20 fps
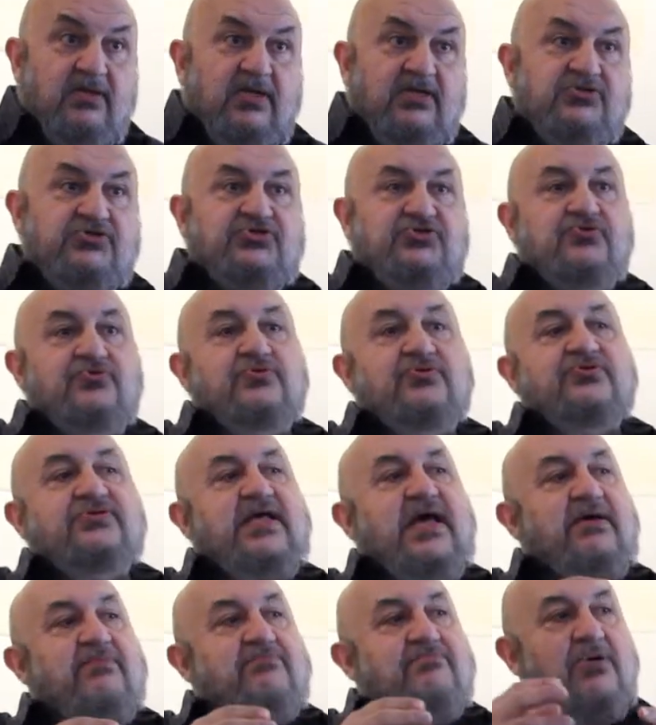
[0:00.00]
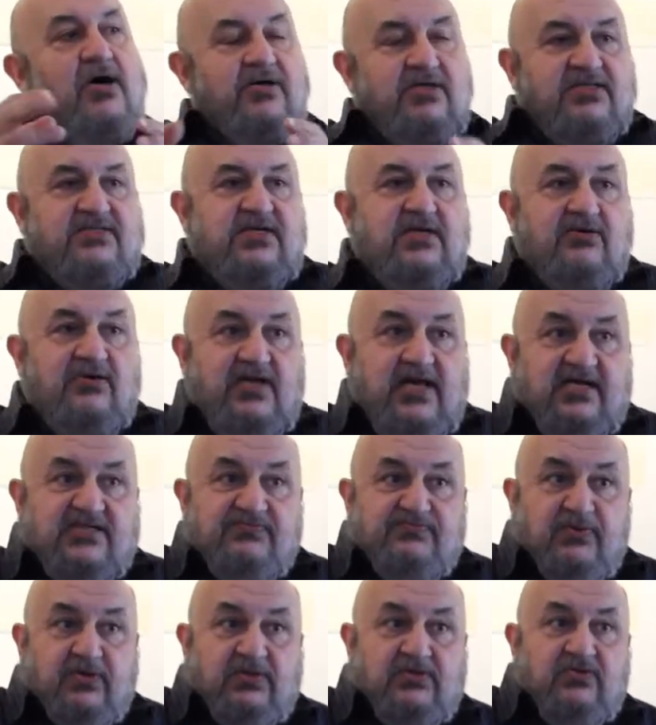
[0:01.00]
As soon as that monetary
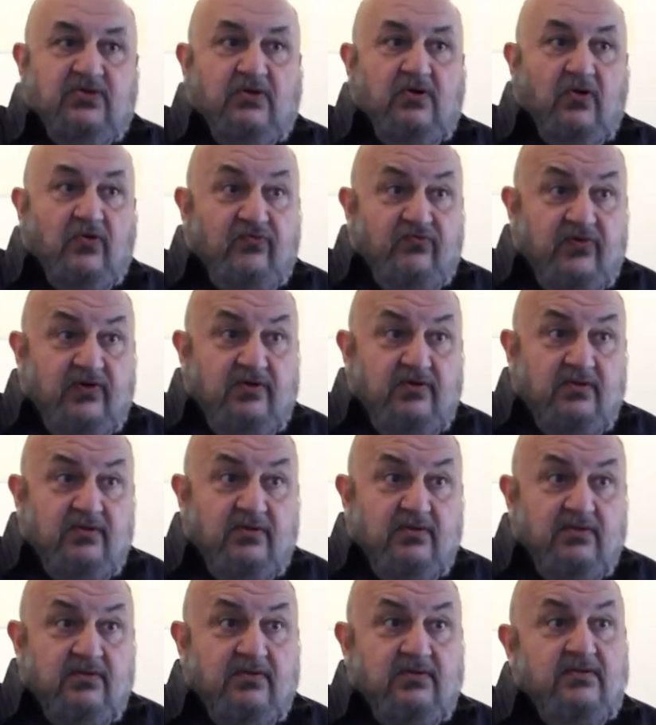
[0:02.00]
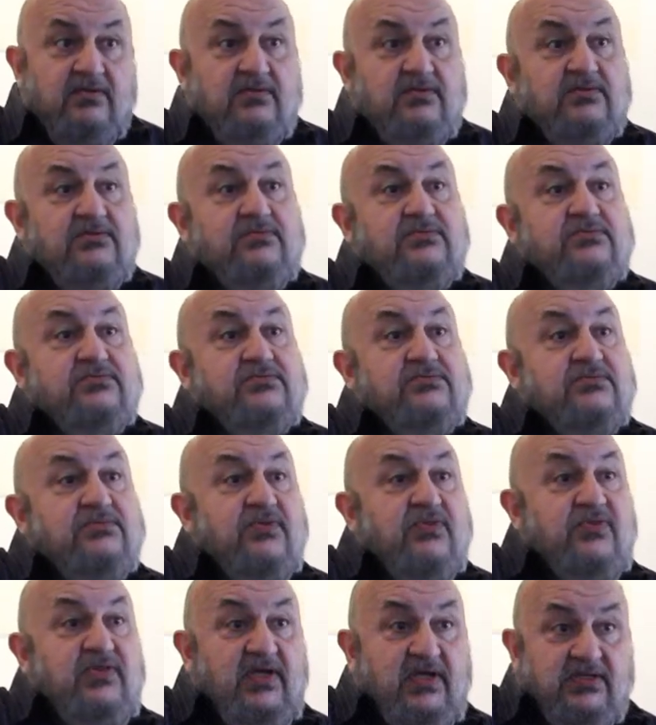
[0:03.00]
aspect took over,
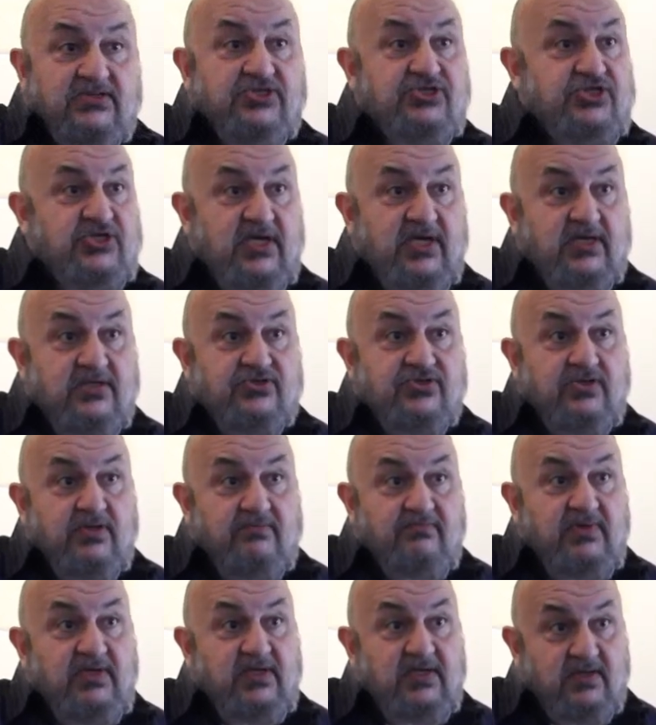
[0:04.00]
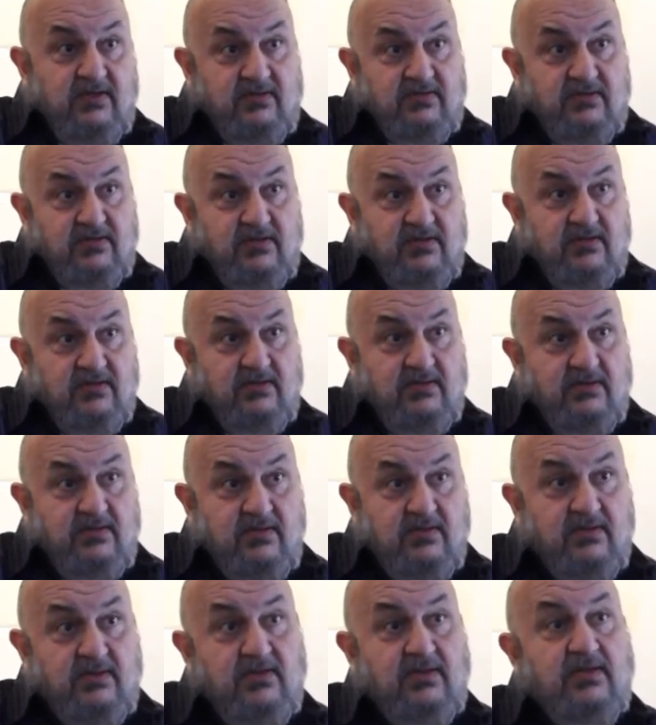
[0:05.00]
things changed immediately.
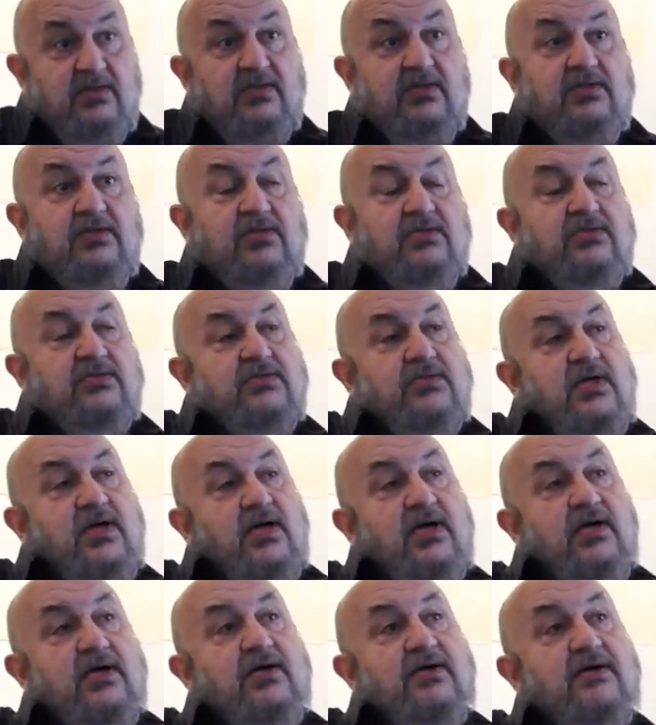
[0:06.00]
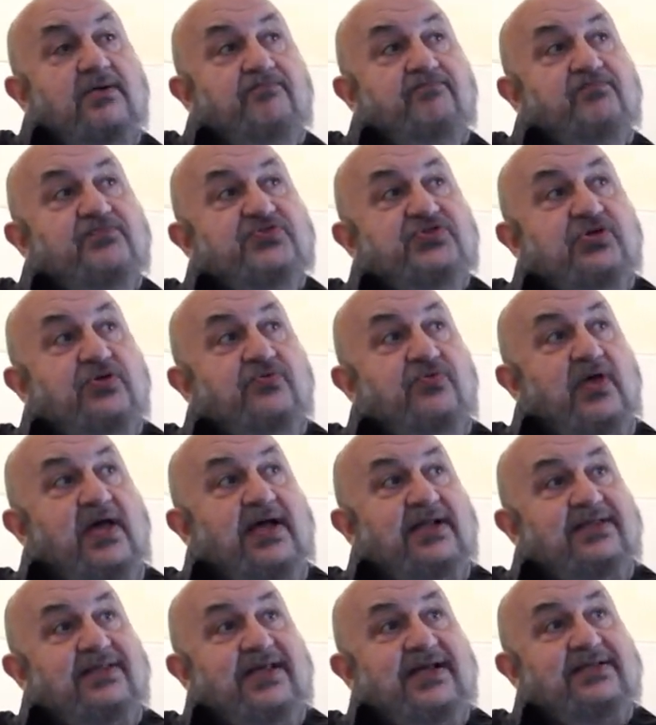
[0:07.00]
Um, so
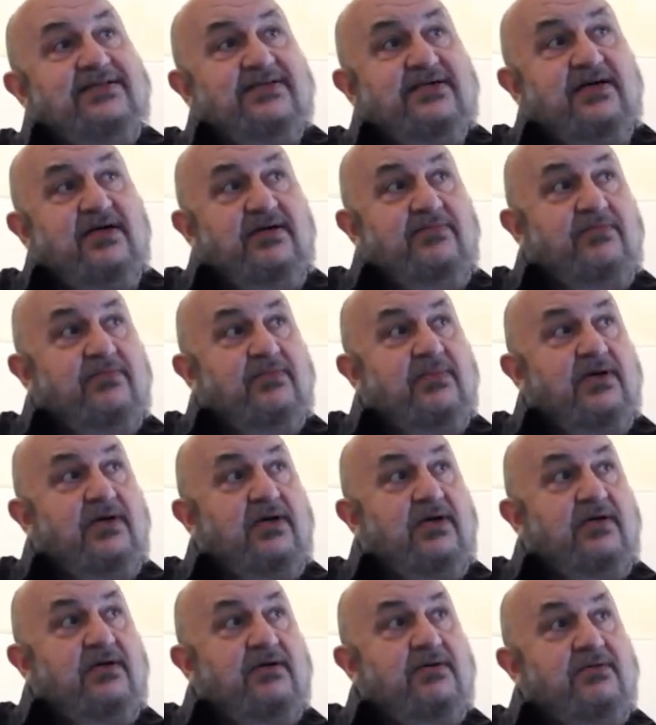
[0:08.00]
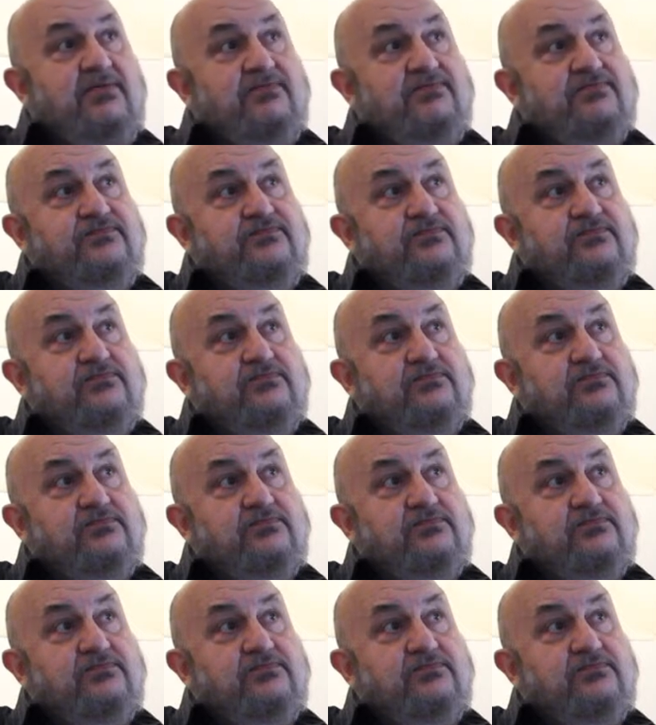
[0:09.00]
at that time, um,